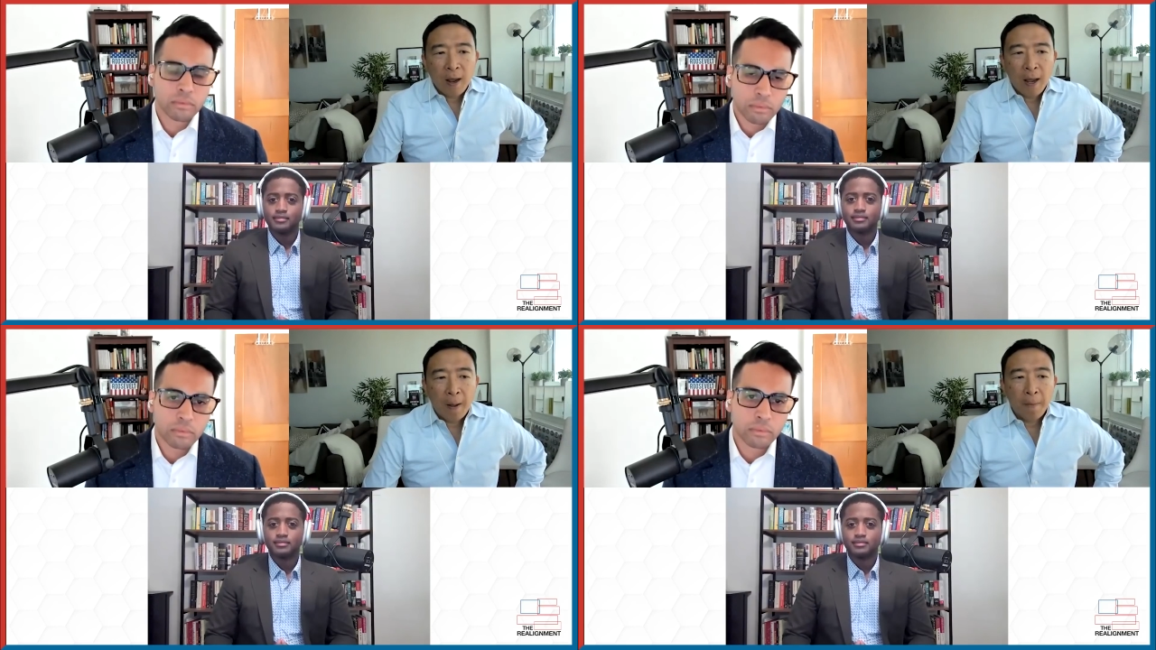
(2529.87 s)

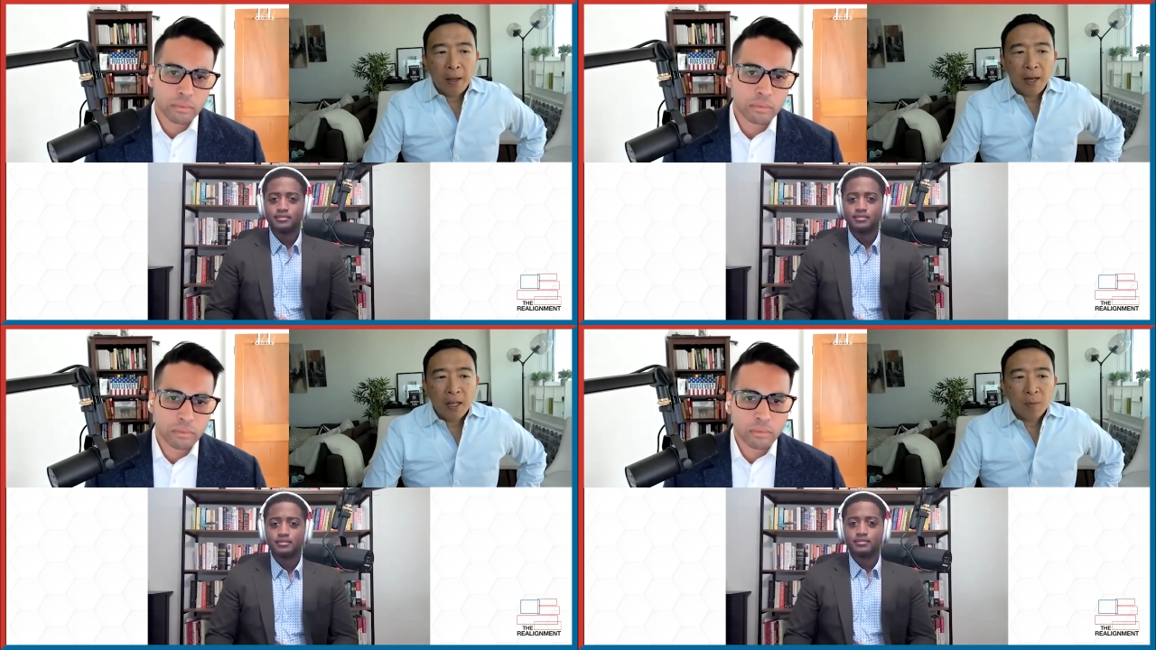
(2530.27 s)
Speaker 1: Um,
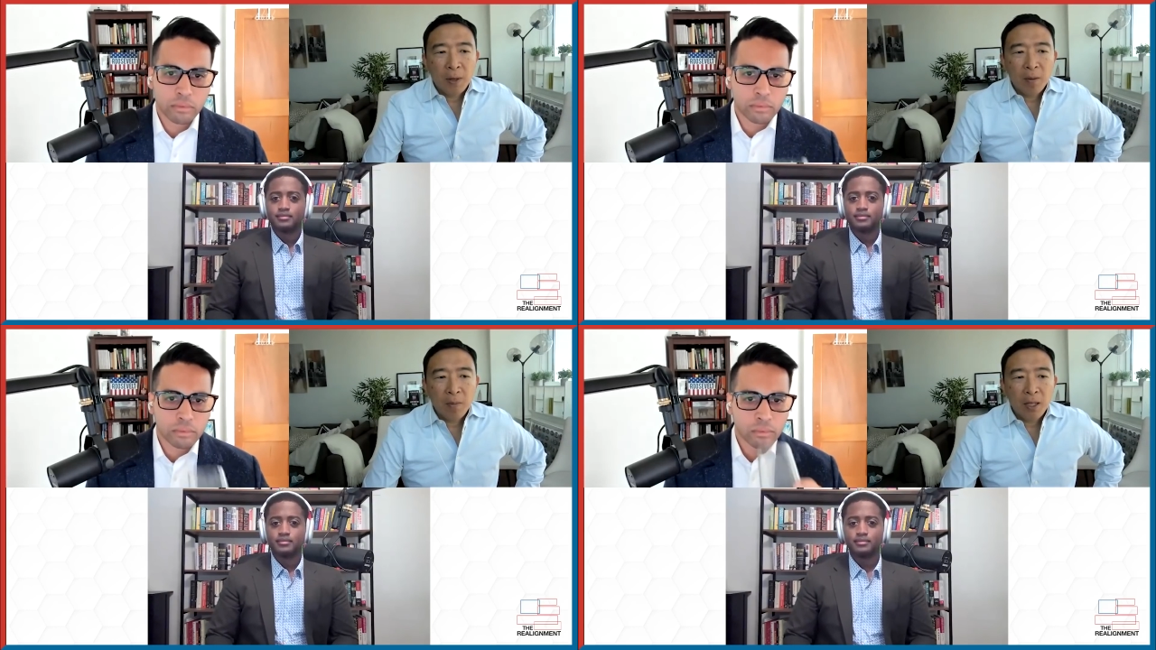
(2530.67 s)
it has
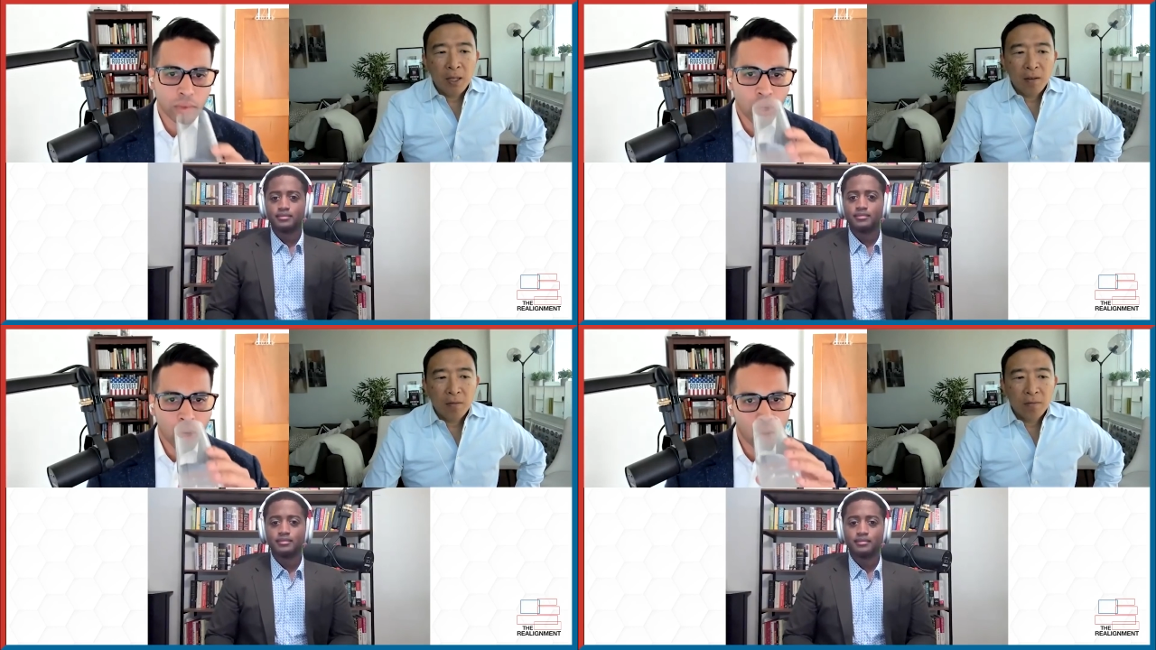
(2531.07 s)
made
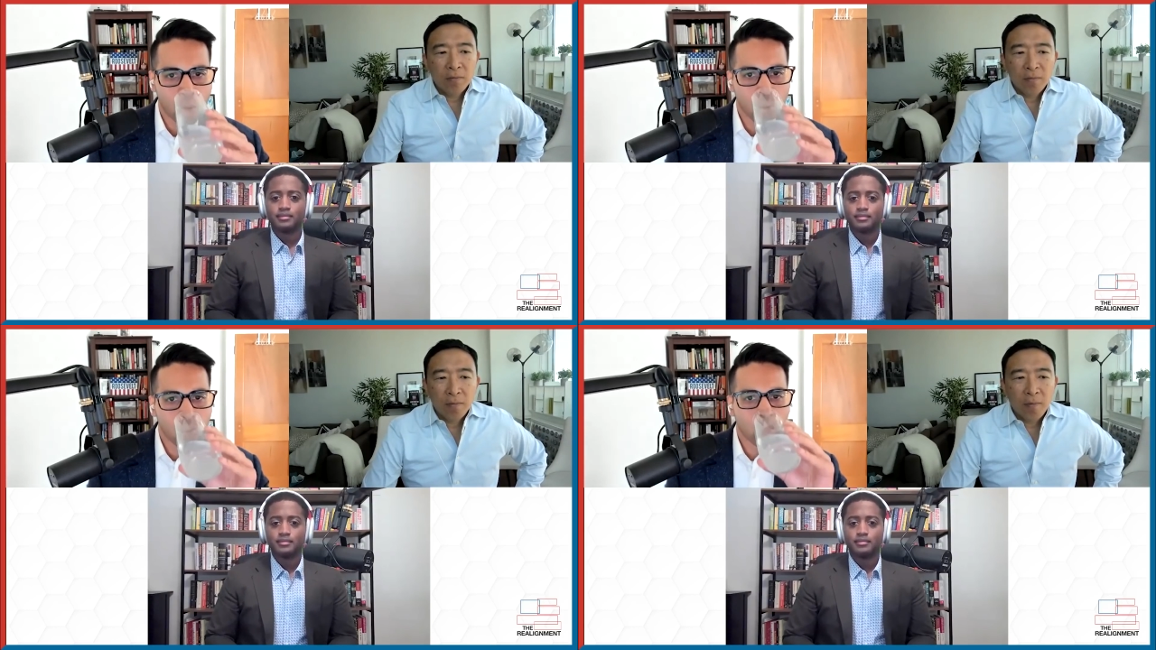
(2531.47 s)
me
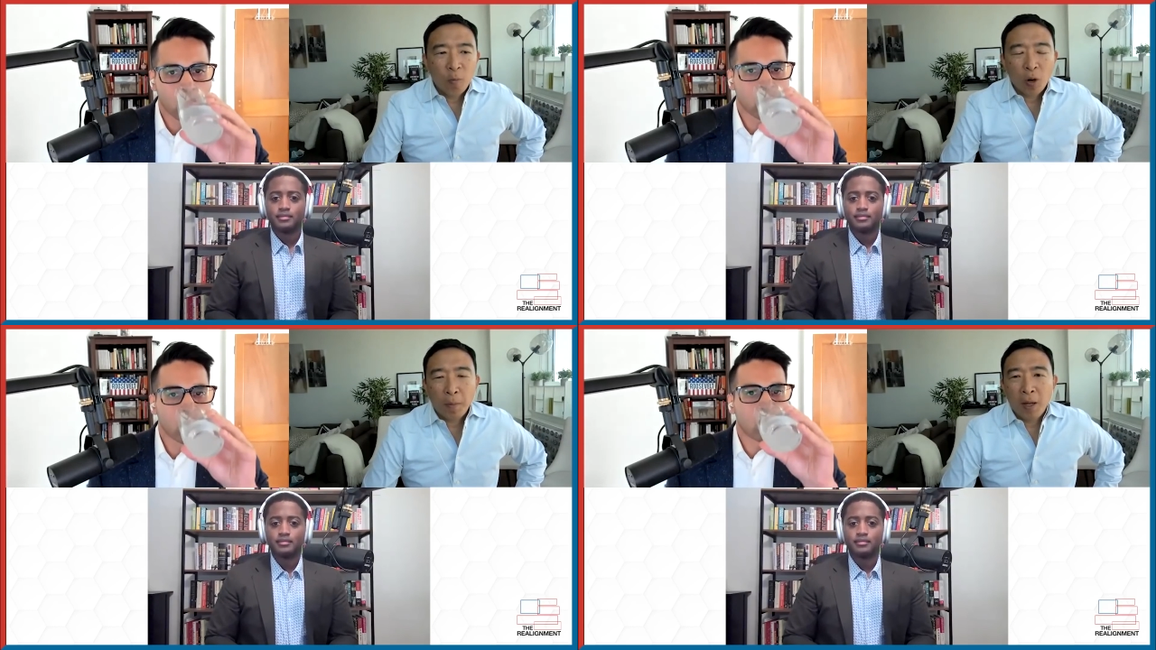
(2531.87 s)

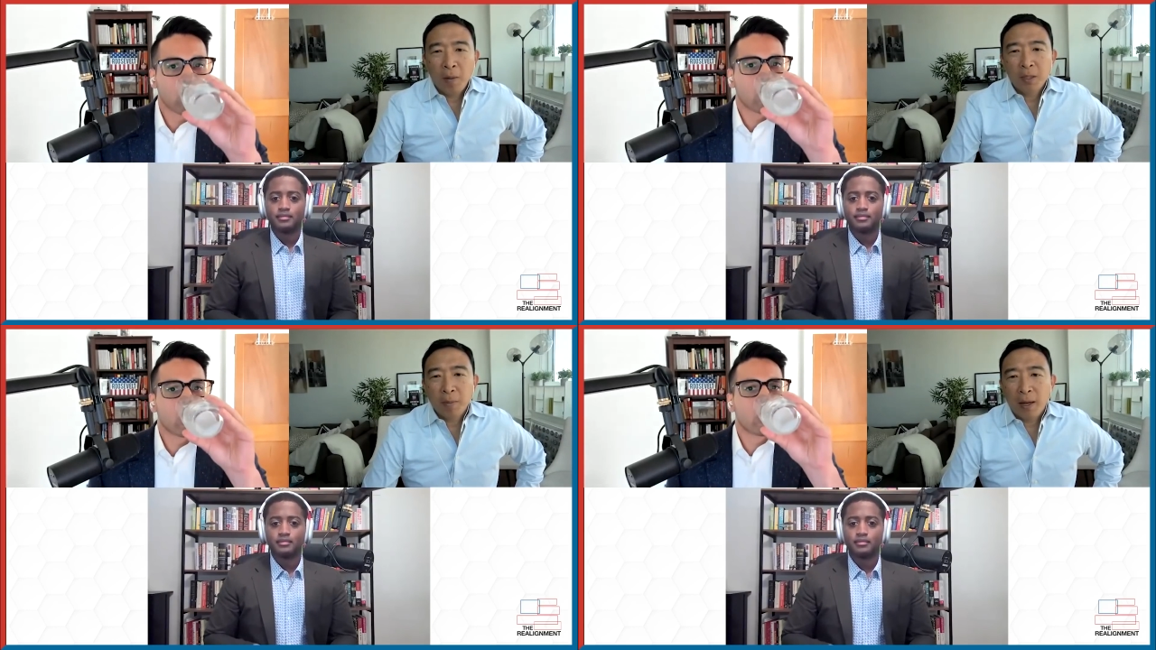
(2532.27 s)
more
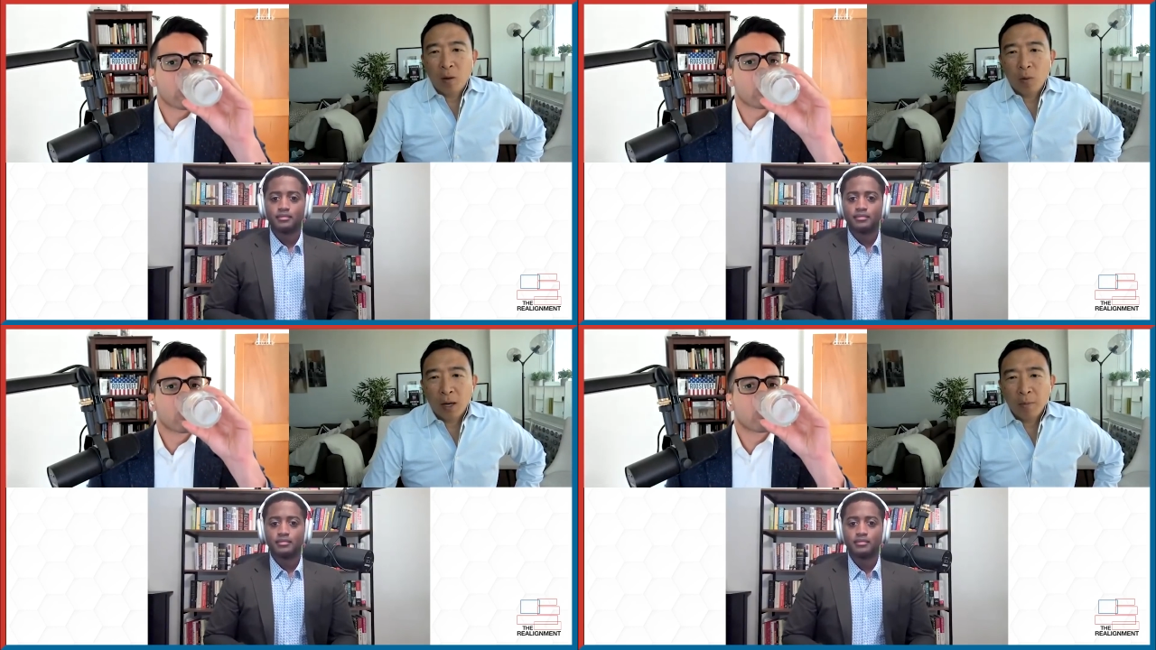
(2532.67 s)
pumped
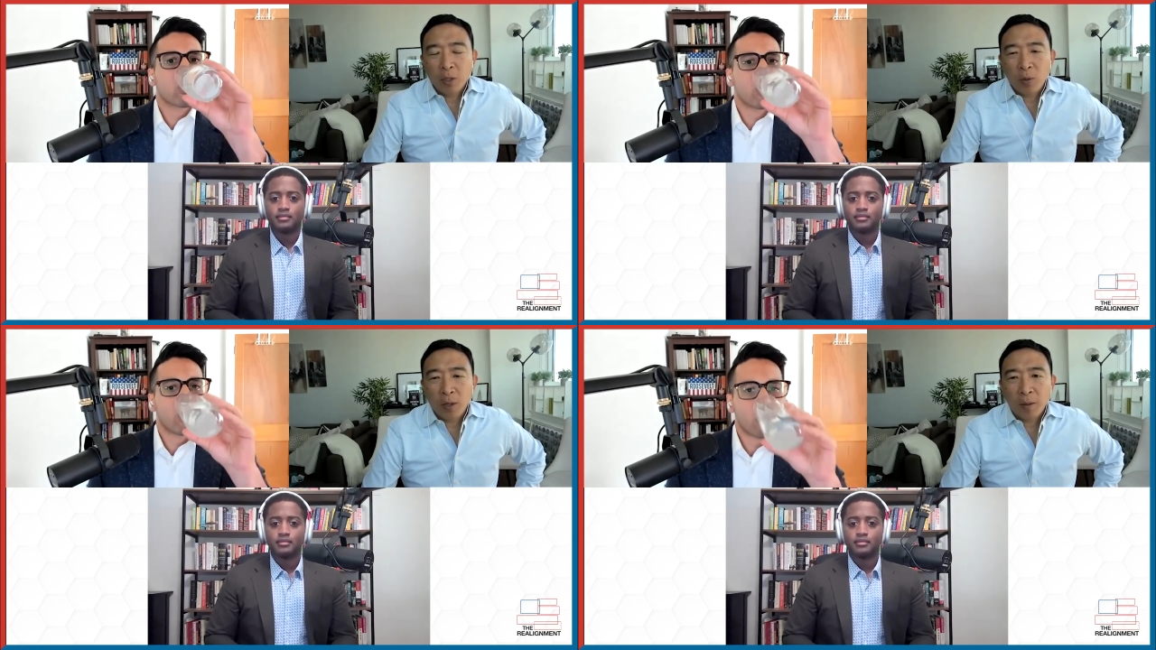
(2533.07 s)
about what I'm
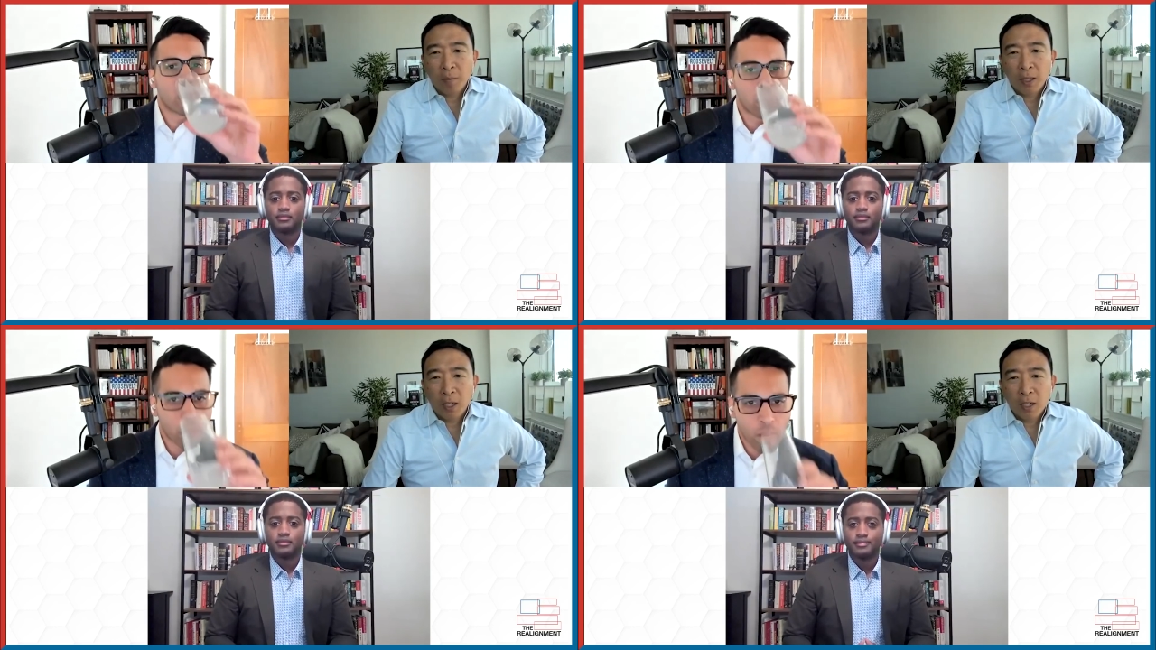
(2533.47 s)
doing
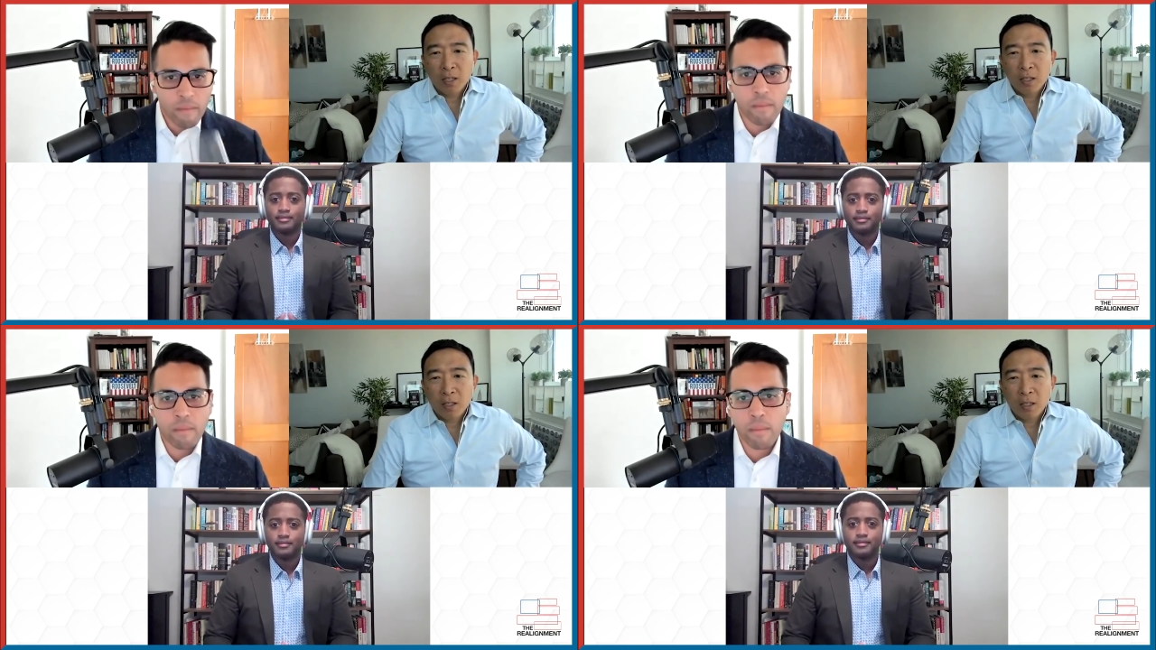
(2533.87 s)

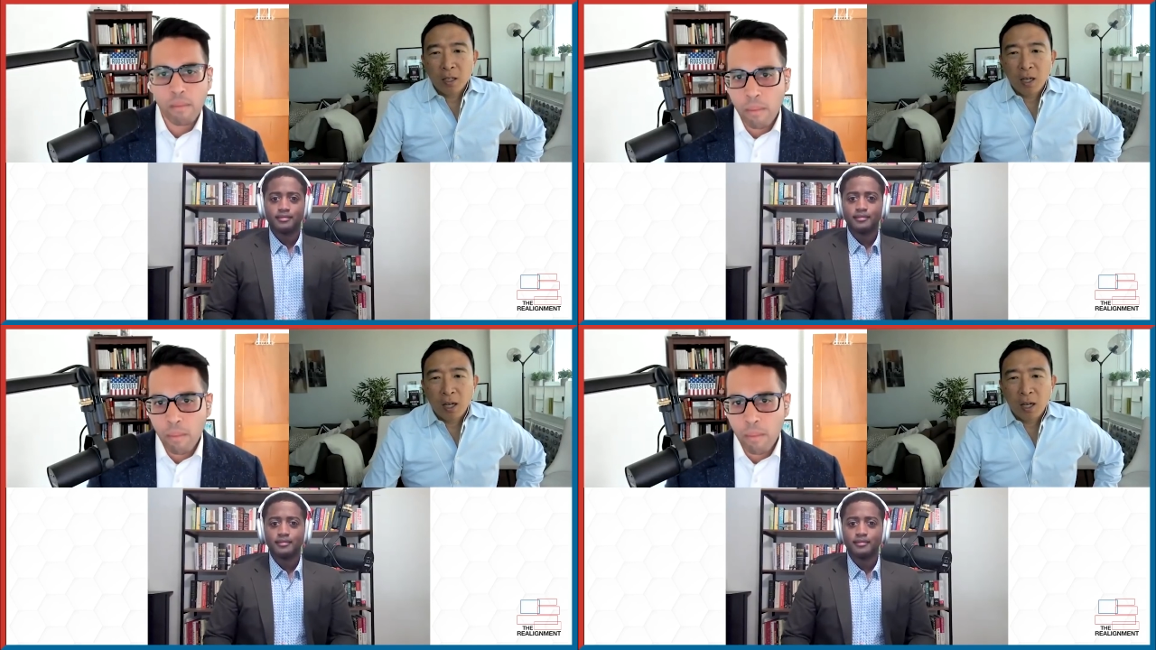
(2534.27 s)
because,